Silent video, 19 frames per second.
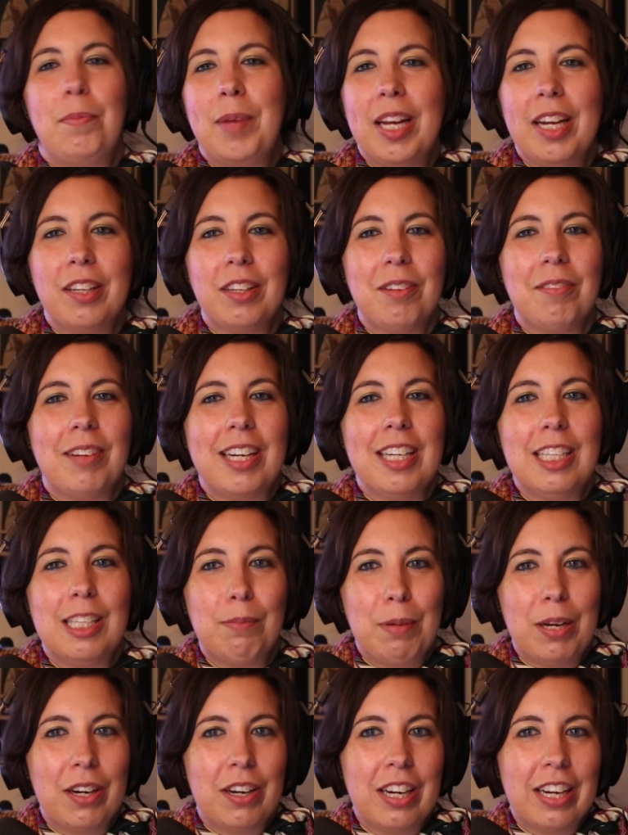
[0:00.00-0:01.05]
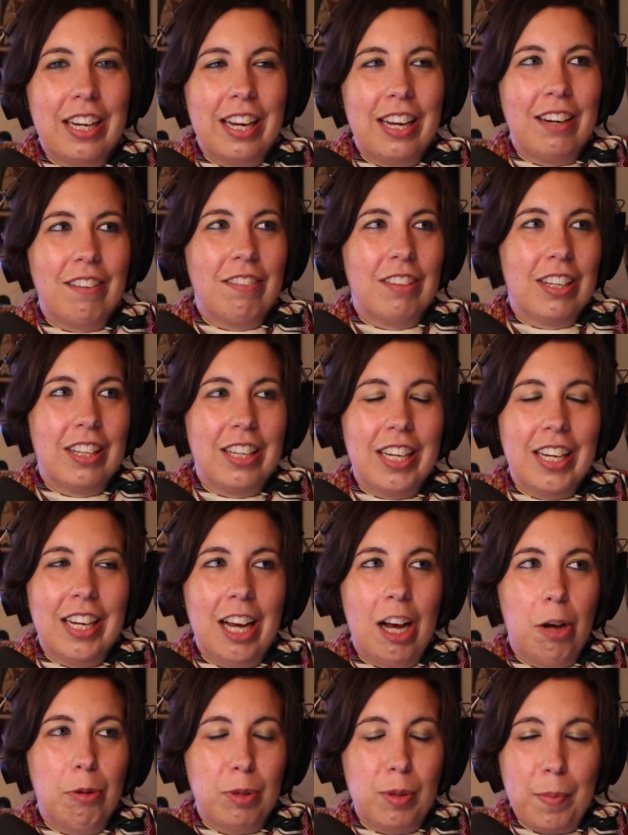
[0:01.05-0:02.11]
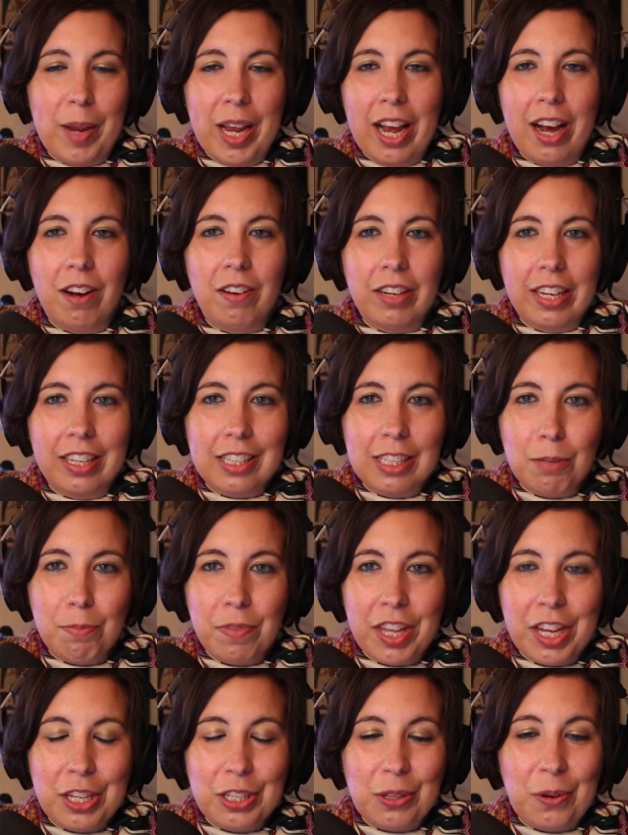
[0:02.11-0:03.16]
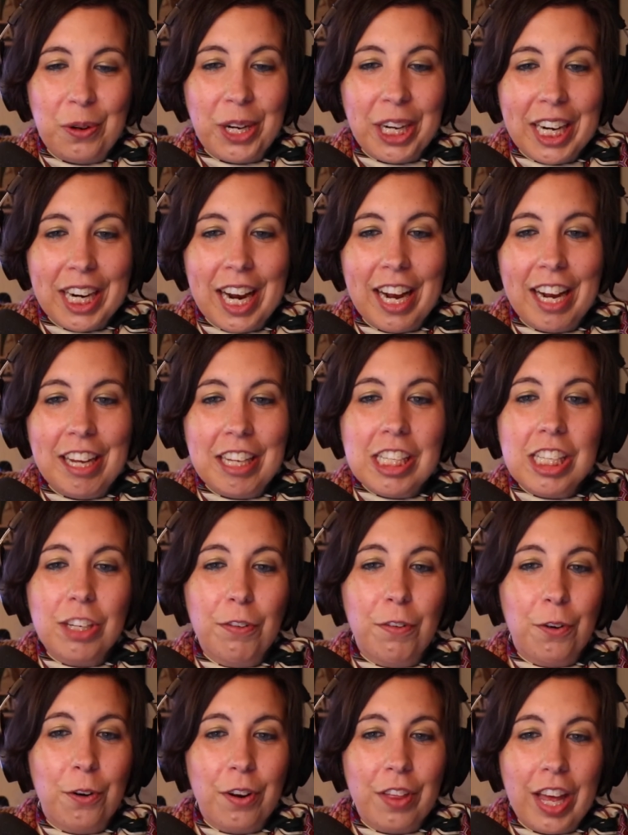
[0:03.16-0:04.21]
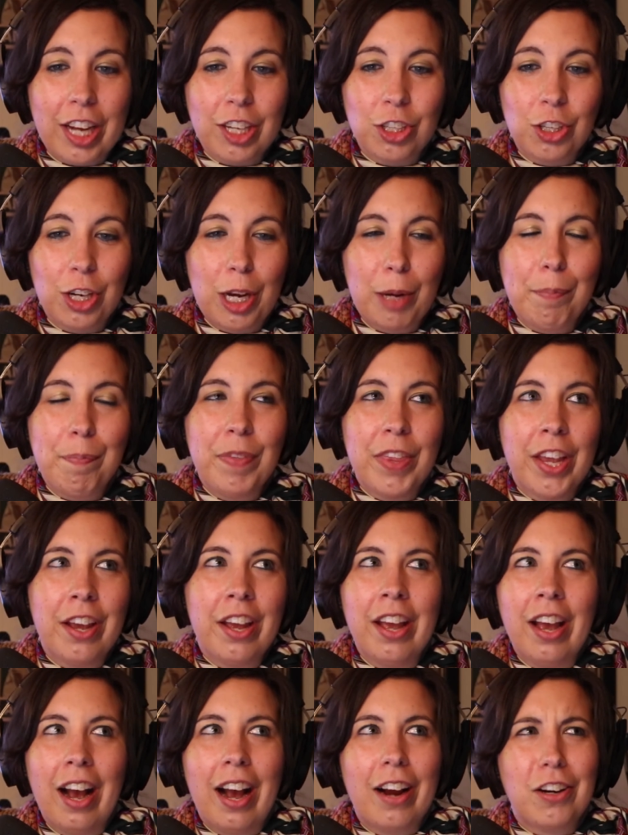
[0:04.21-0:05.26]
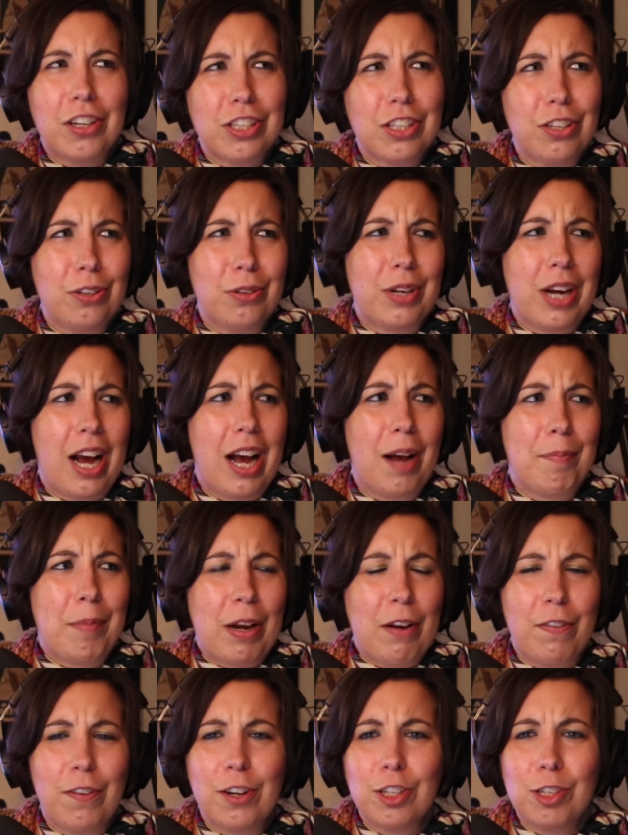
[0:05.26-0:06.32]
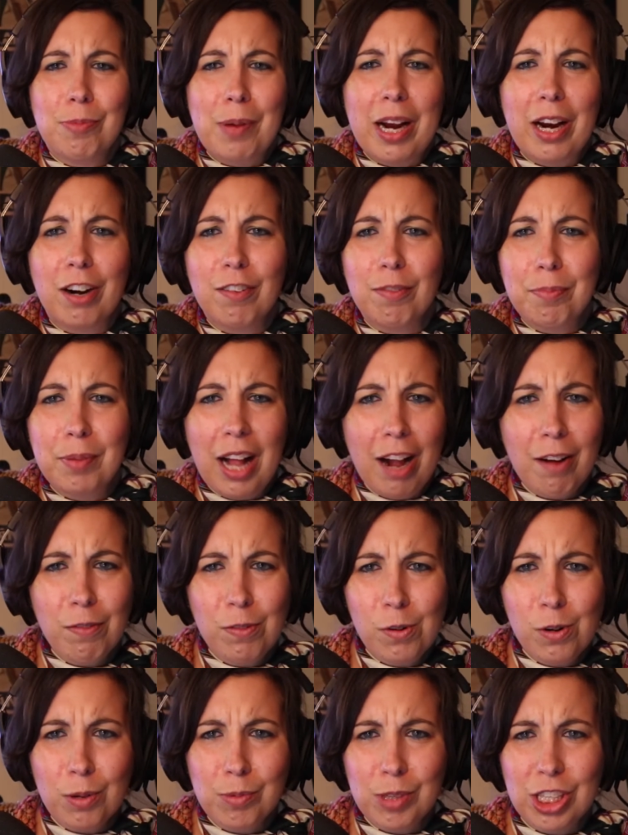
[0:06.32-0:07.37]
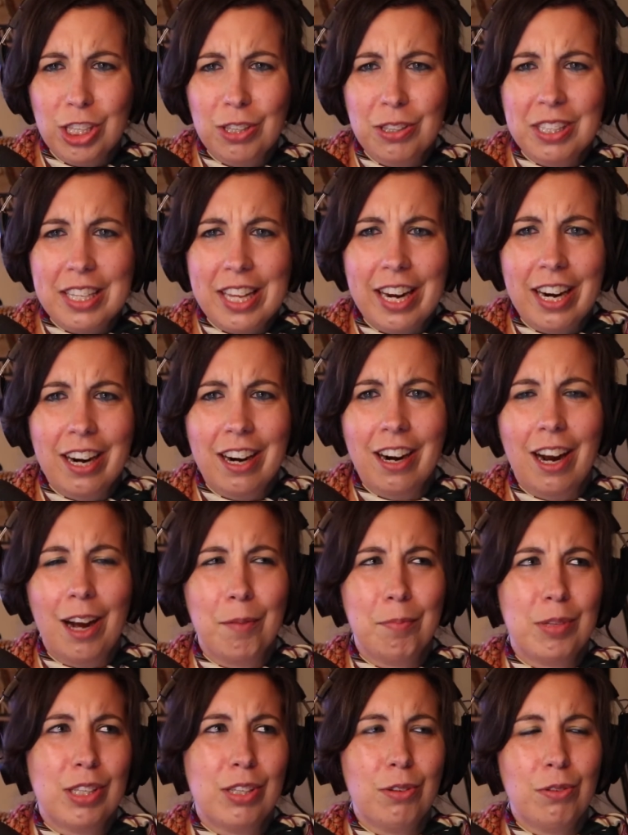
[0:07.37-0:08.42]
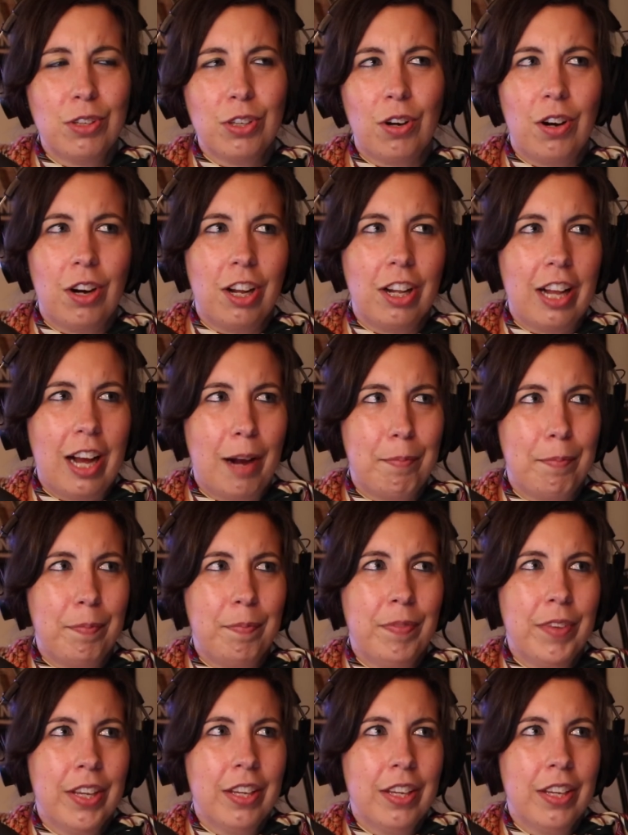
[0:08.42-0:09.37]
me in the right spirit and really helped me out, get some things organized for that trip. I also got my first pair of platform shoes there. I'm so tall. I'm